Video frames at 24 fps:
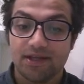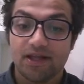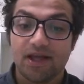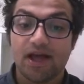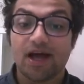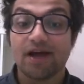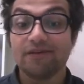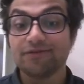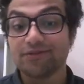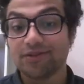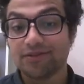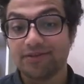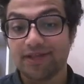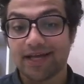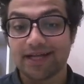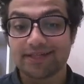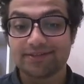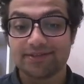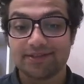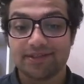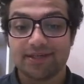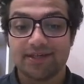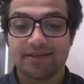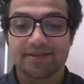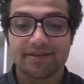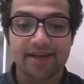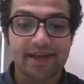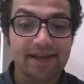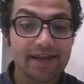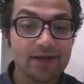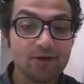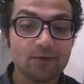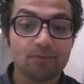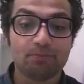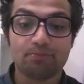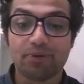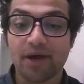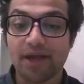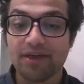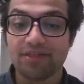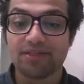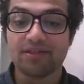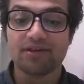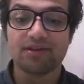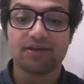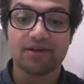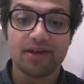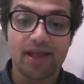After that, the
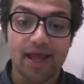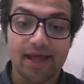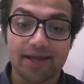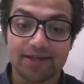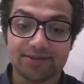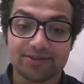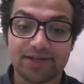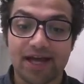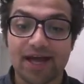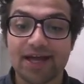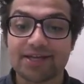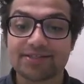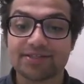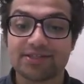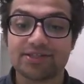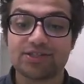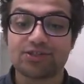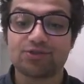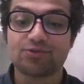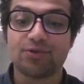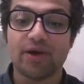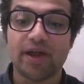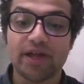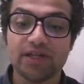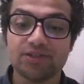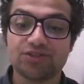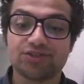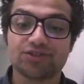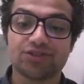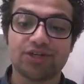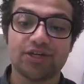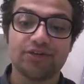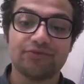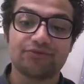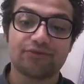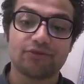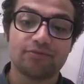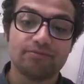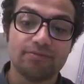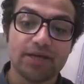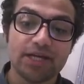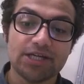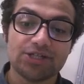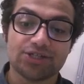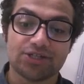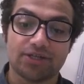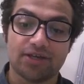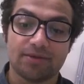NeoPython client asks to enter
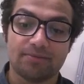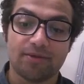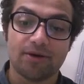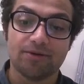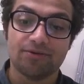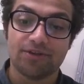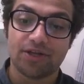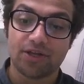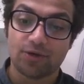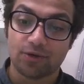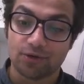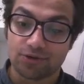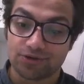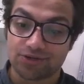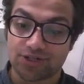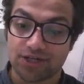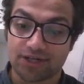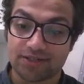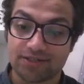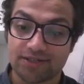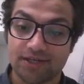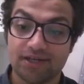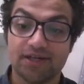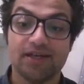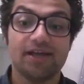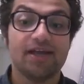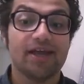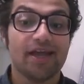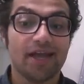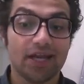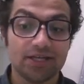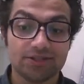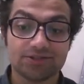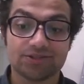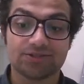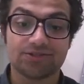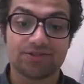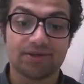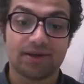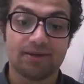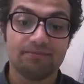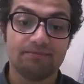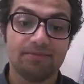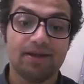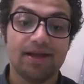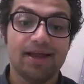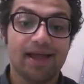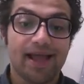information about the contract. Enter
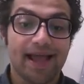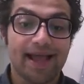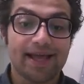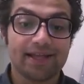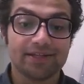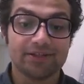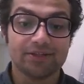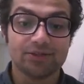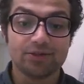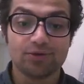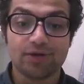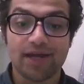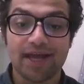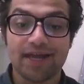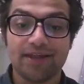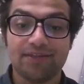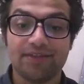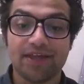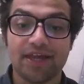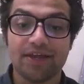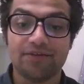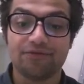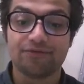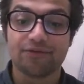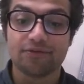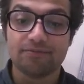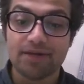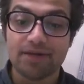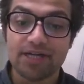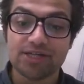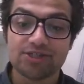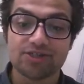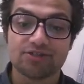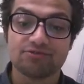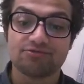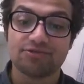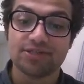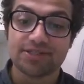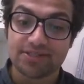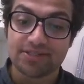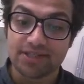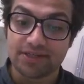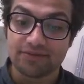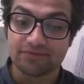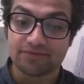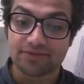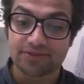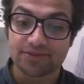them and look at the information
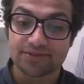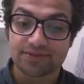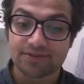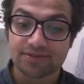received.